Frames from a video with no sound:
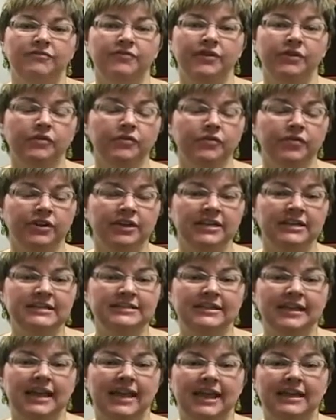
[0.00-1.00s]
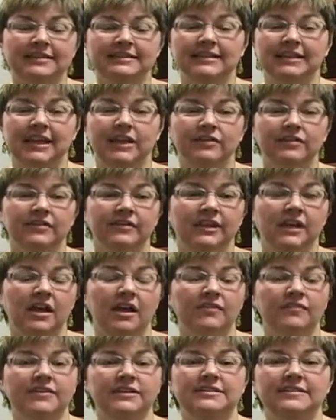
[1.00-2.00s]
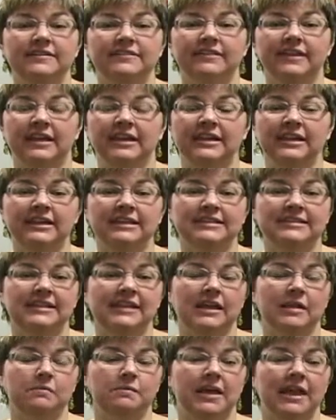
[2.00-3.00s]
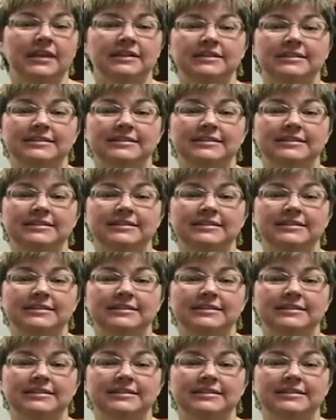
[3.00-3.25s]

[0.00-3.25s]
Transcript: Feel free to ask the counseling office if they need to get back